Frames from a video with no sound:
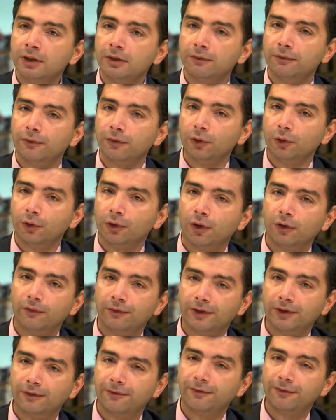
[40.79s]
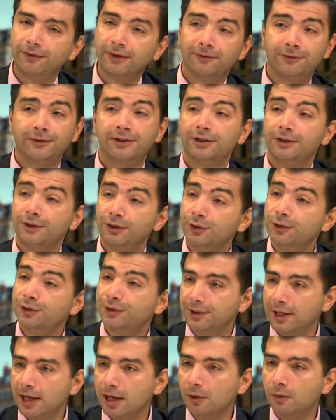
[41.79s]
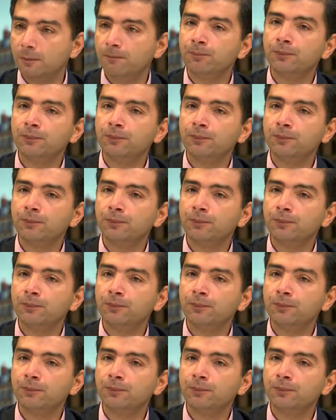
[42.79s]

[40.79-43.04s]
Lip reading: for over 50 years now.